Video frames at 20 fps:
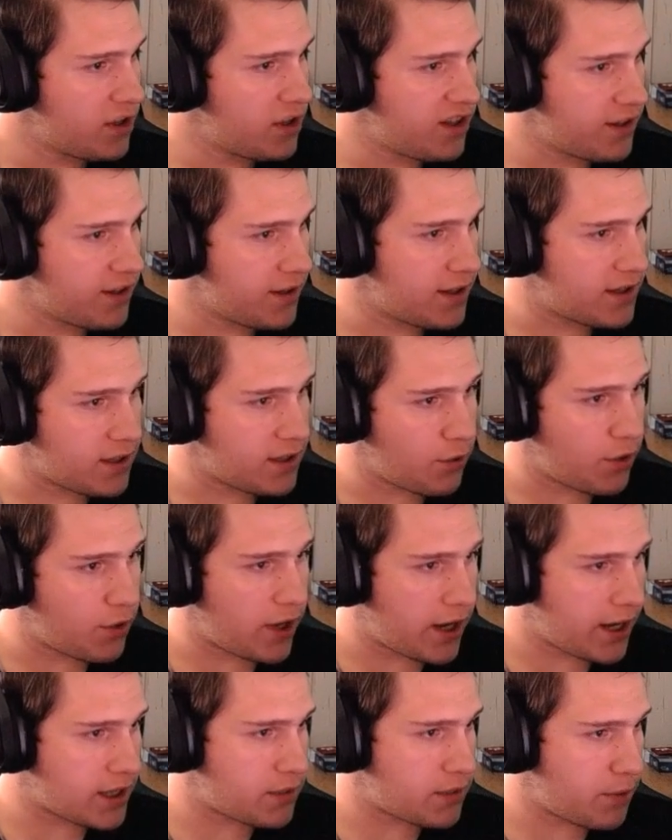Let's see what
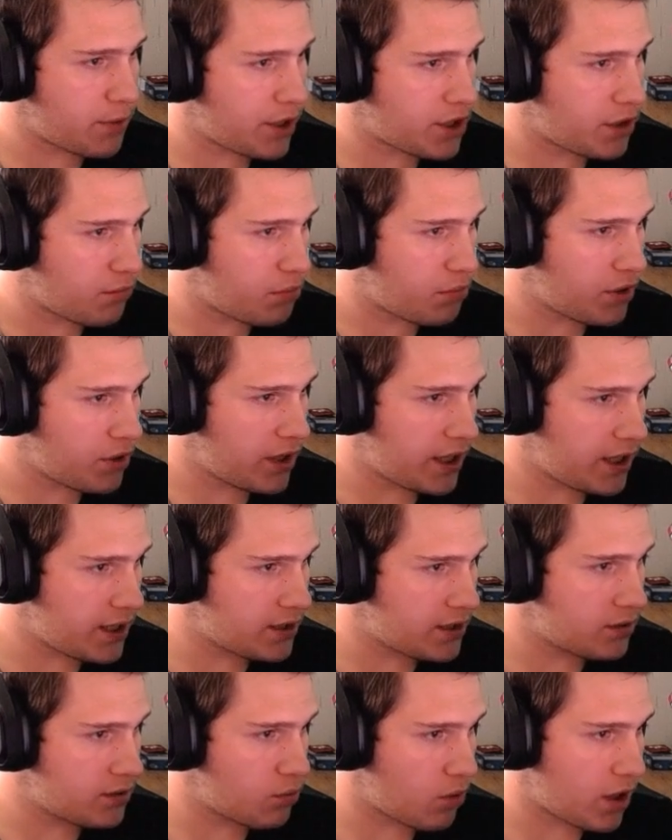X-Mansion
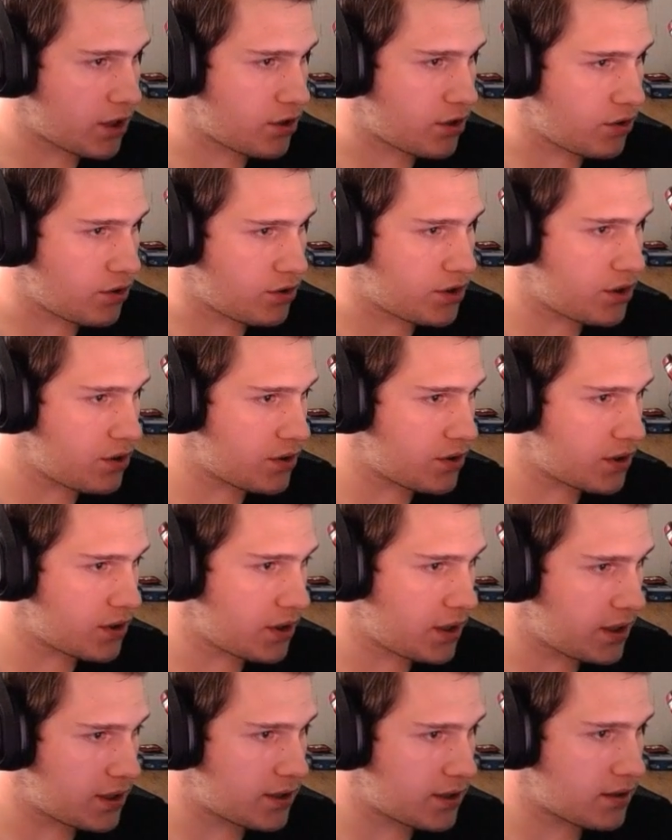plays. Watu's
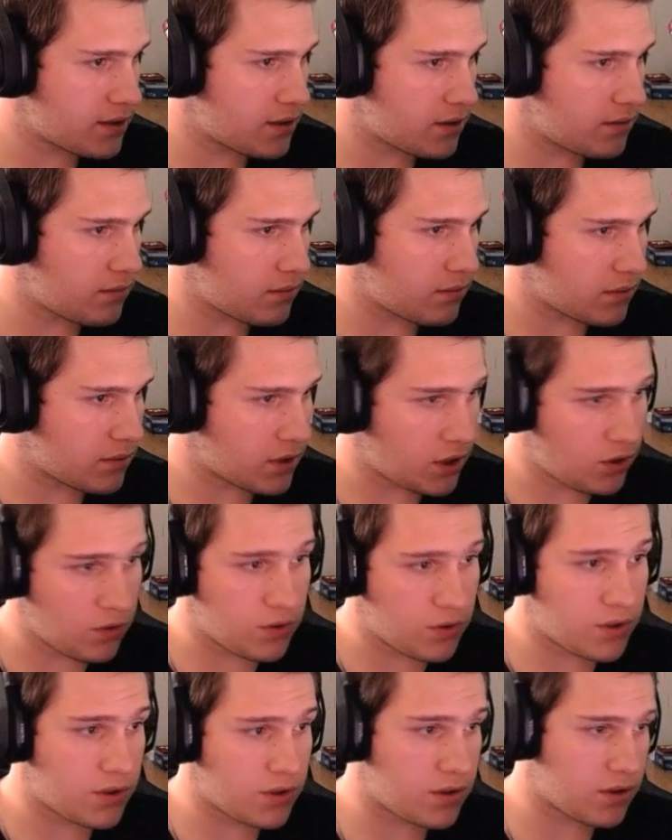useless.
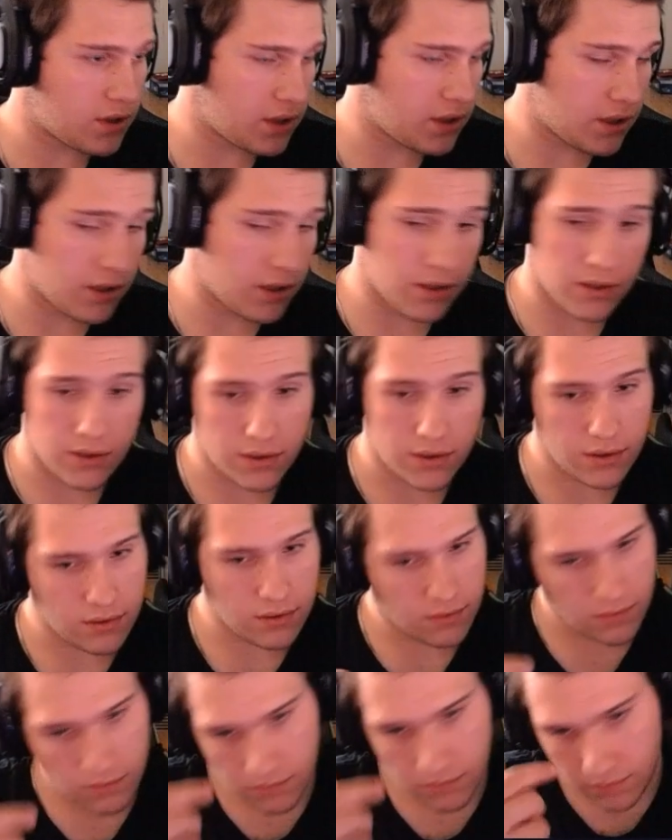Goose is
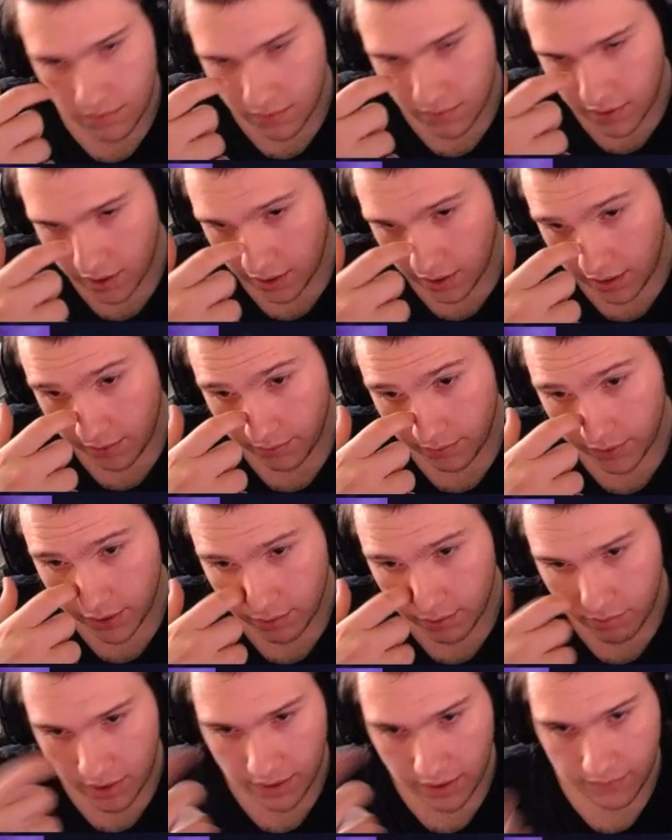not really
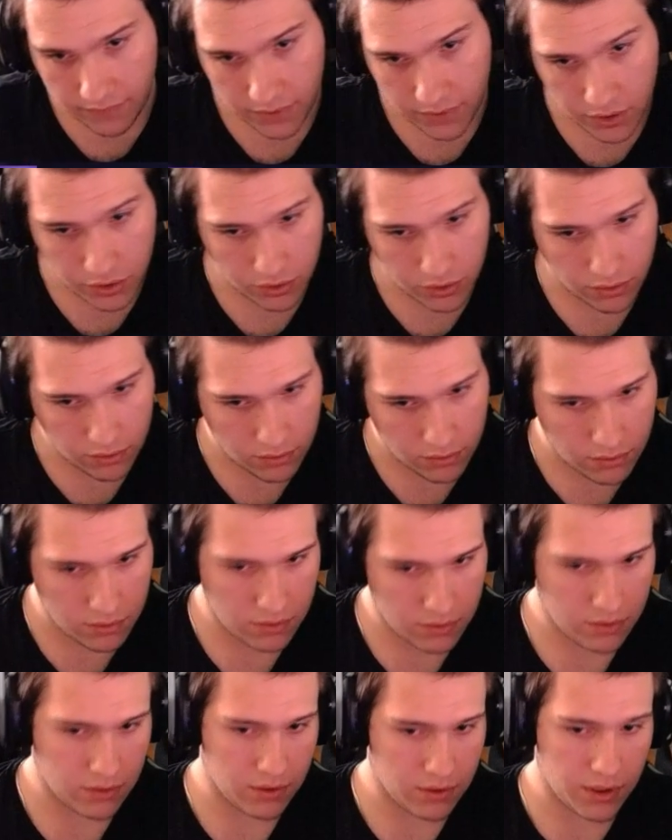beneficial.
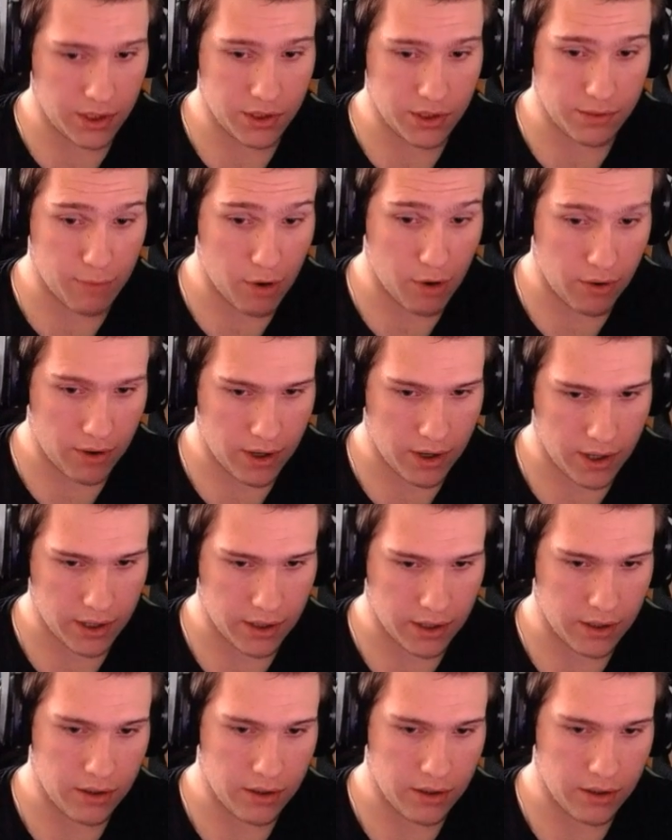There's Modok.